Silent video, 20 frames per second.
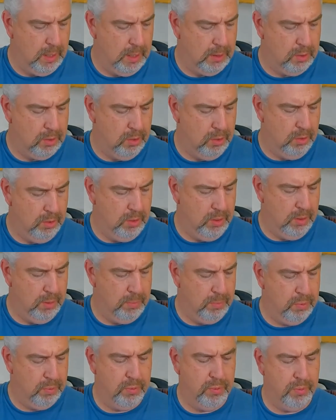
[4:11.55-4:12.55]
I'll turn
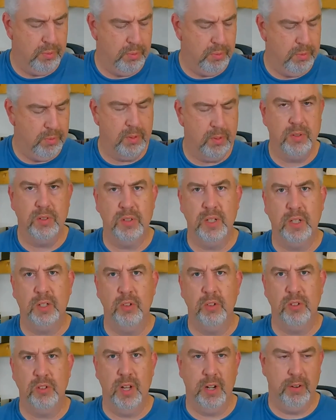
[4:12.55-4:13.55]
the
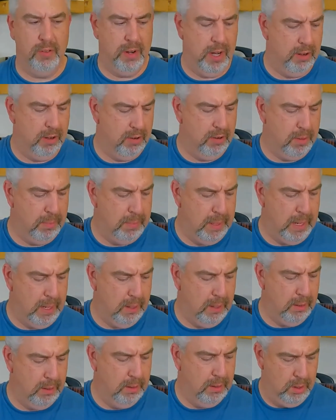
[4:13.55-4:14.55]
signal generator at
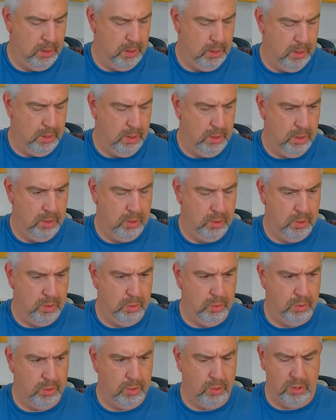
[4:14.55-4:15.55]
about
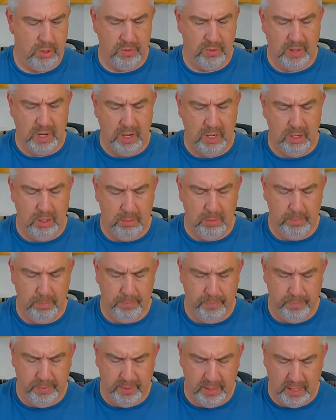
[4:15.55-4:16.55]
2/3
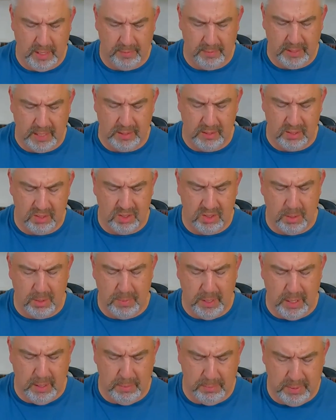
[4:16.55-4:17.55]
volume. I've got the
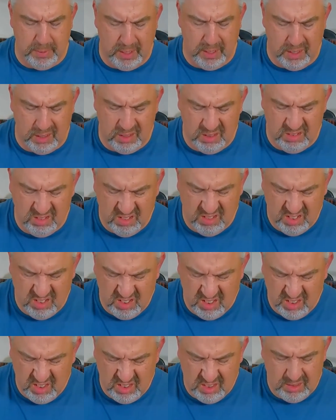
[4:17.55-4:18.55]
sub amp at,
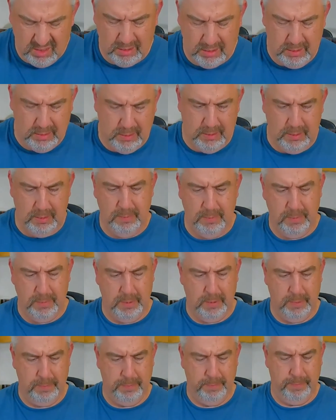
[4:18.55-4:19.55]

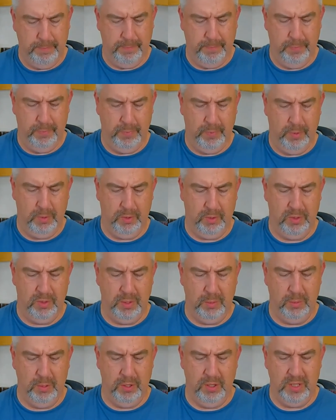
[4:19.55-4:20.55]
well, let's
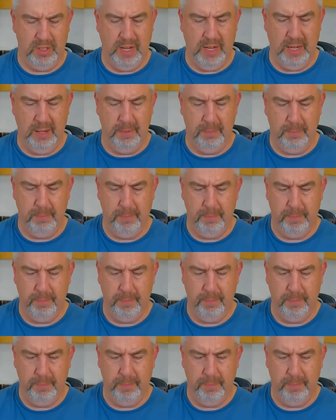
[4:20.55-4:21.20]
see where it's at.